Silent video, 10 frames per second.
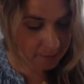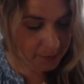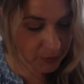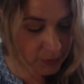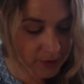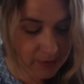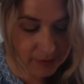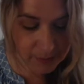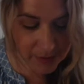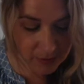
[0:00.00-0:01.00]
But although
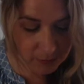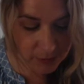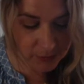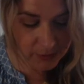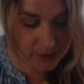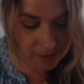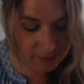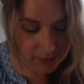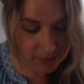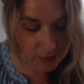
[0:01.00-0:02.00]
this made the royal
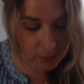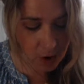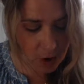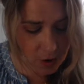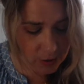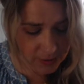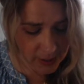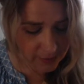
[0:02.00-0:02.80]
servants so hot